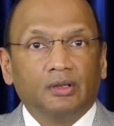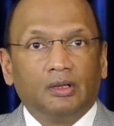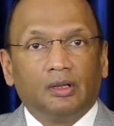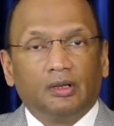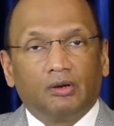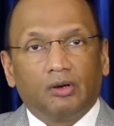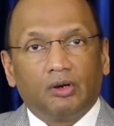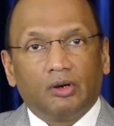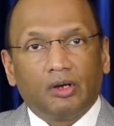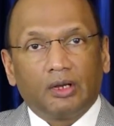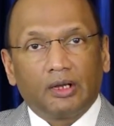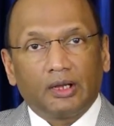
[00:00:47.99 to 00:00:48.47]

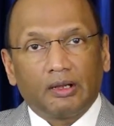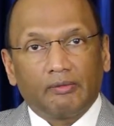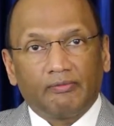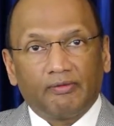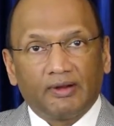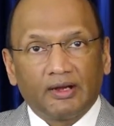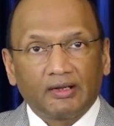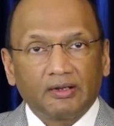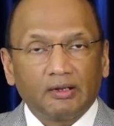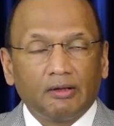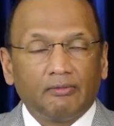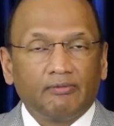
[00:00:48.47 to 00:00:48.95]
or
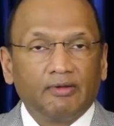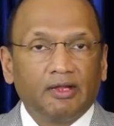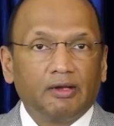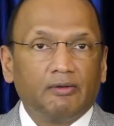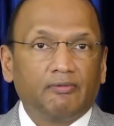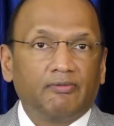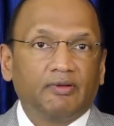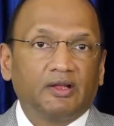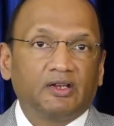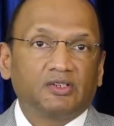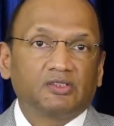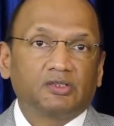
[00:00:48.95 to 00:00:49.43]
effect of
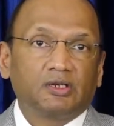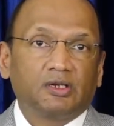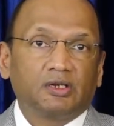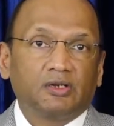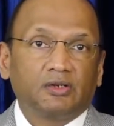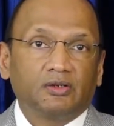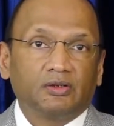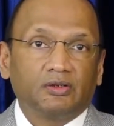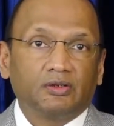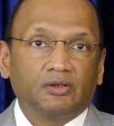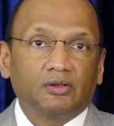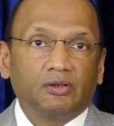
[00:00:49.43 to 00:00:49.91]

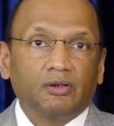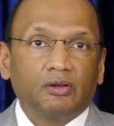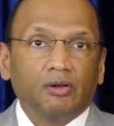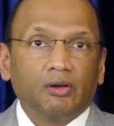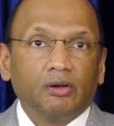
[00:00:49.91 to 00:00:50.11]
infections,